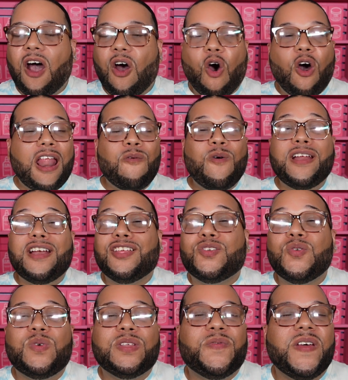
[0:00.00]
All I wanted to
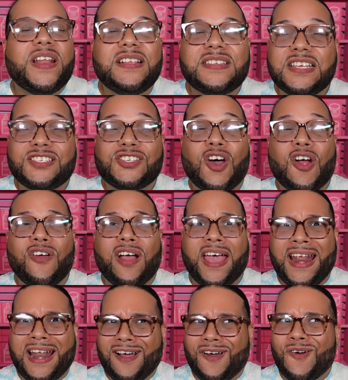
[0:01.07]
do was fit into Zara,
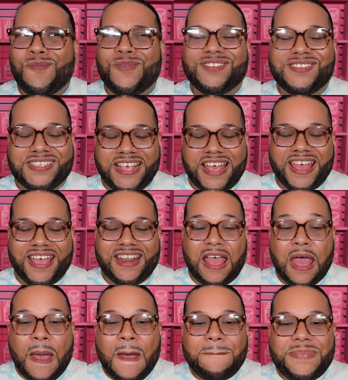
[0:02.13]
and I almost did.
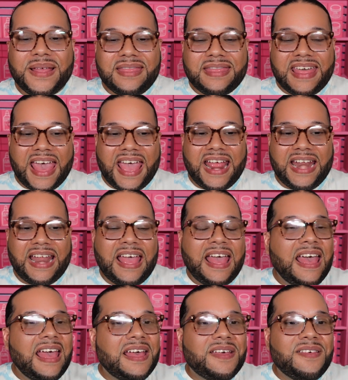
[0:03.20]
But then,
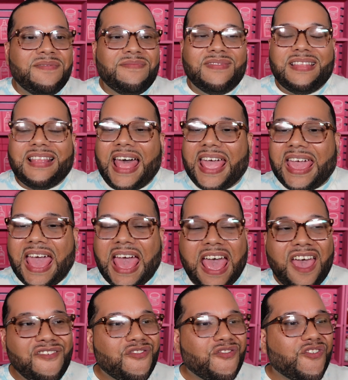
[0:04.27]
like
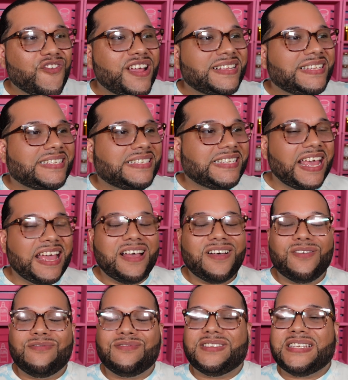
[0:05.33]
every
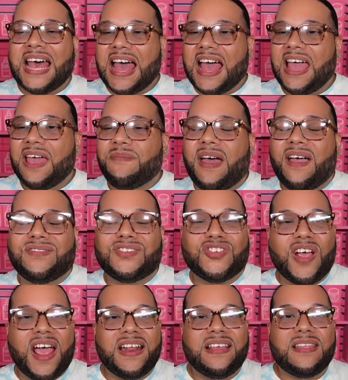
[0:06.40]
single time I've
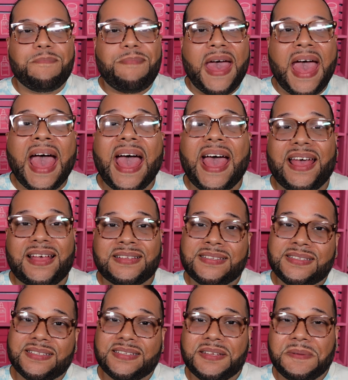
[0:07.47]
tried in the
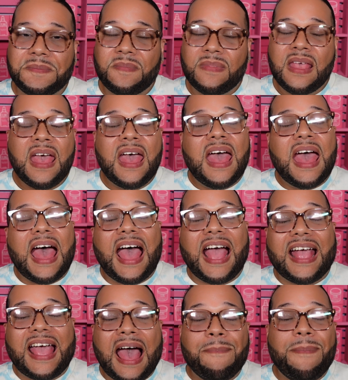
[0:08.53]
past, I
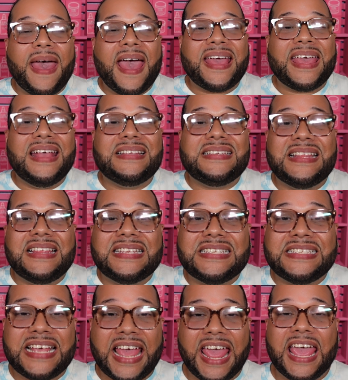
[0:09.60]
got back into the
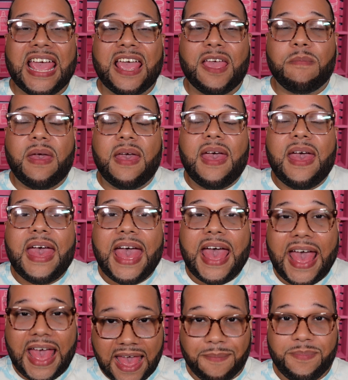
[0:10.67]
same
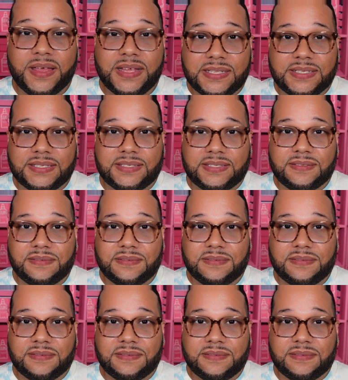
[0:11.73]
habits.